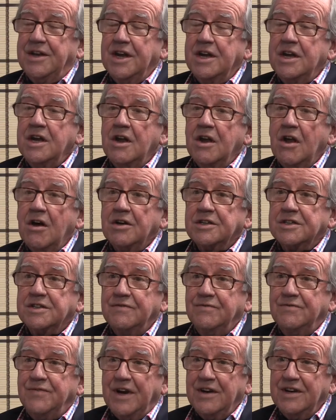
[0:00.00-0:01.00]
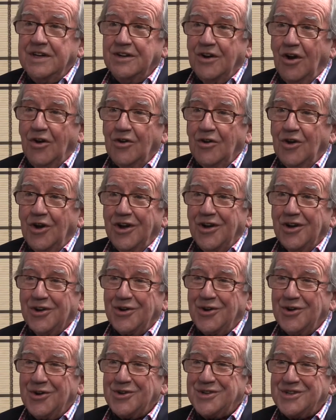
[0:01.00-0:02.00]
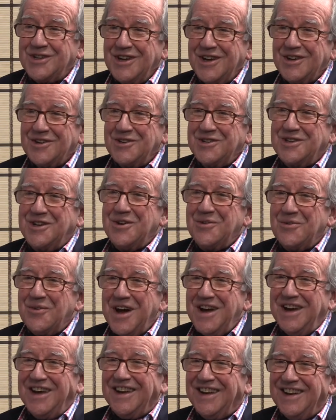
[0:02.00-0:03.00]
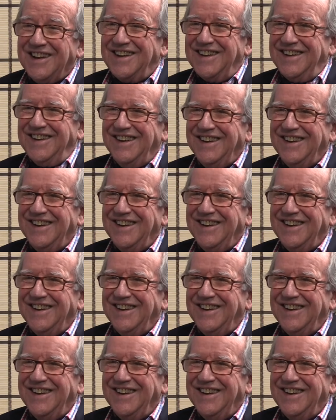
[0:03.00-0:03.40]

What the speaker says: Didn't last very, very long because it rained.